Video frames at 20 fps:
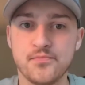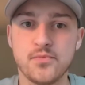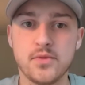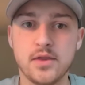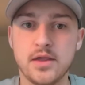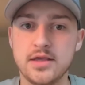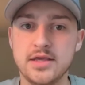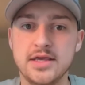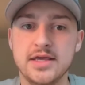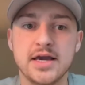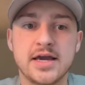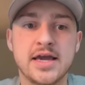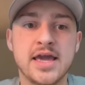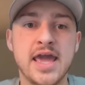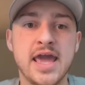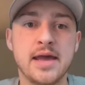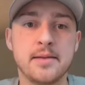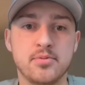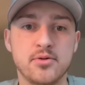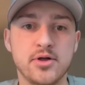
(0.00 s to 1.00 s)
You
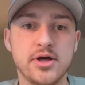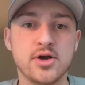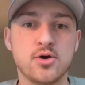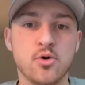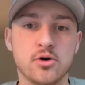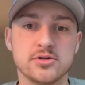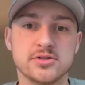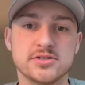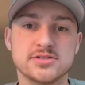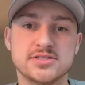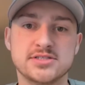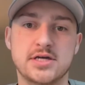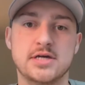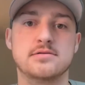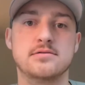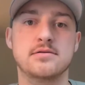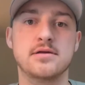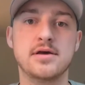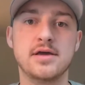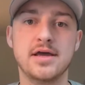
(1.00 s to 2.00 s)
can't play Courtland
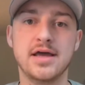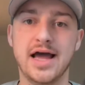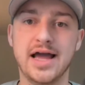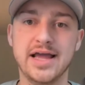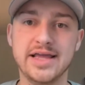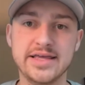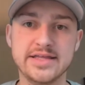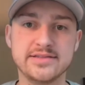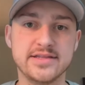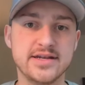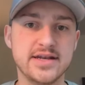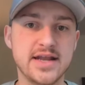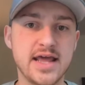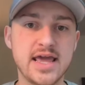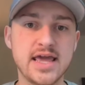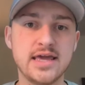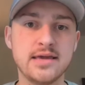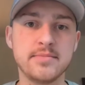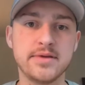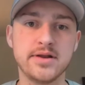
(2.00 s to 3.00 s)
Sutton. I get the
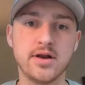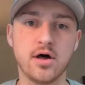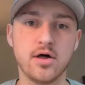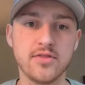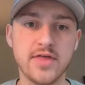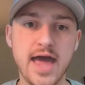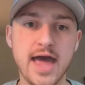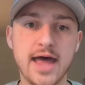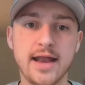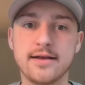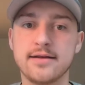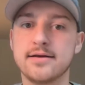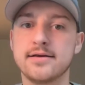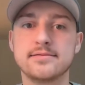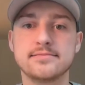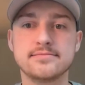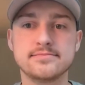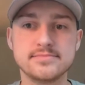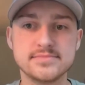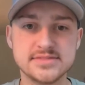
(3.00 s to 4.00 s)
name and all that.
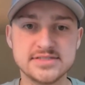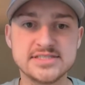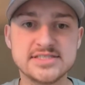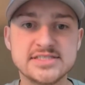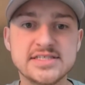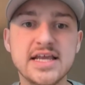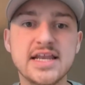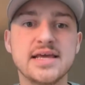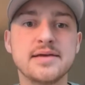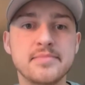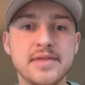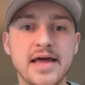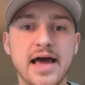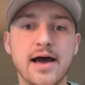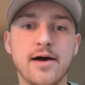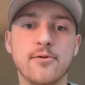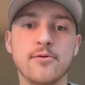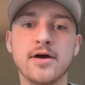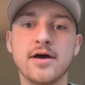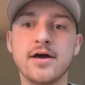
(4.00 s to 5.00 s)
Sit him
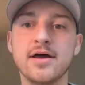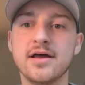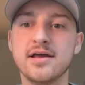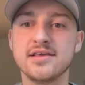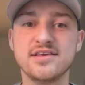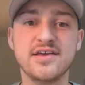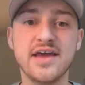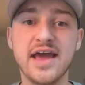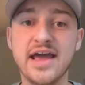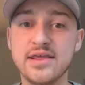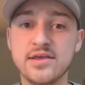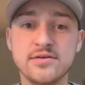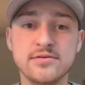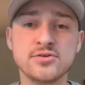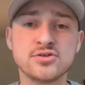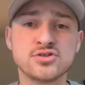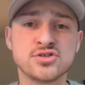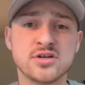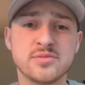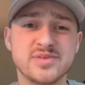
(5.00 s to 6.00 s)
down. Yeah, you
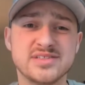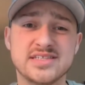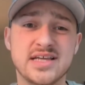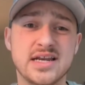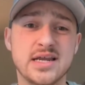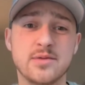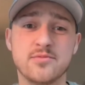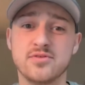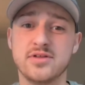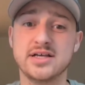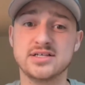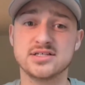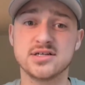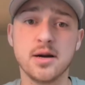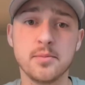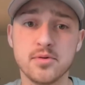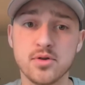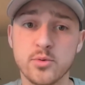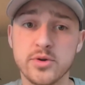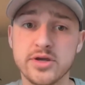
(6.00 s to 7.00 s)
should have been sitting him for the last
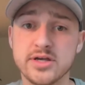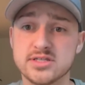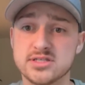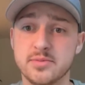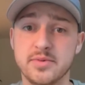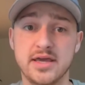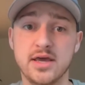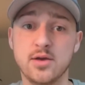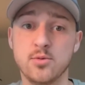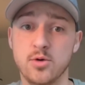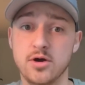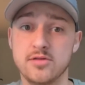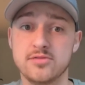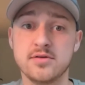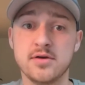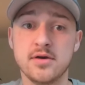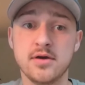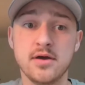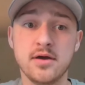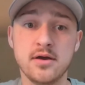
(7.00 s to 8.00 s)
couple of weeks to begin with.
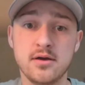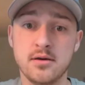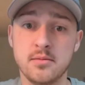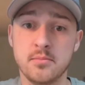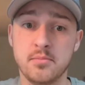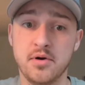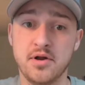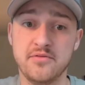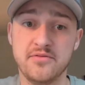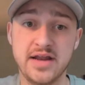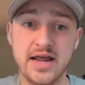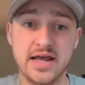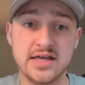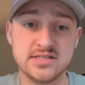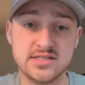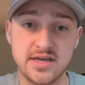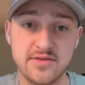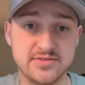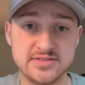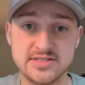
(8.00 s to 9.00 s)
But
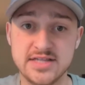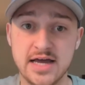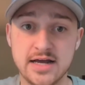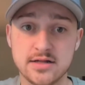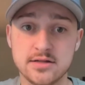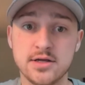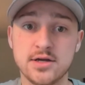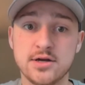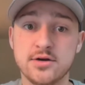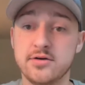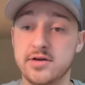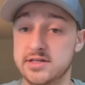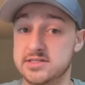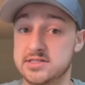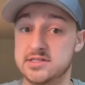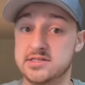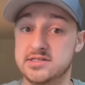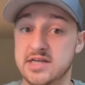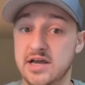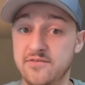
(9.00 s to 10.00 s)
if it's not clear, it's
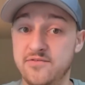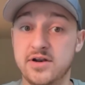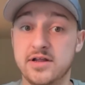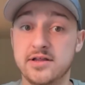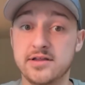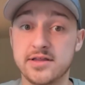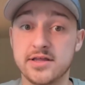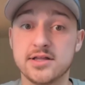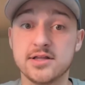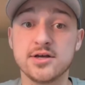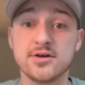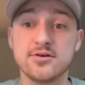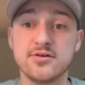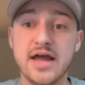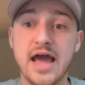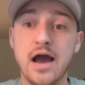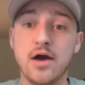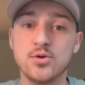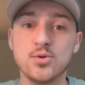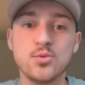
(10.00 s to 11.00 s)
definitely clear
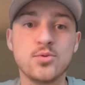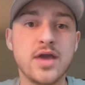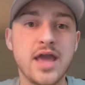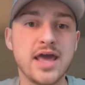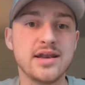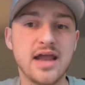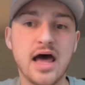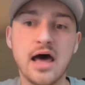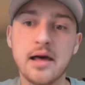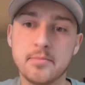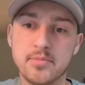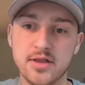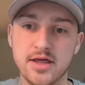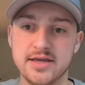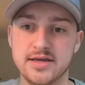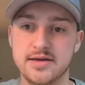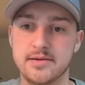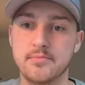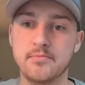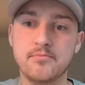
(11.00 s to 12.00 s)
now. You cannot play
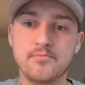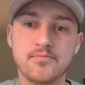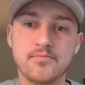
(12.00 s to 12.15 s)
him.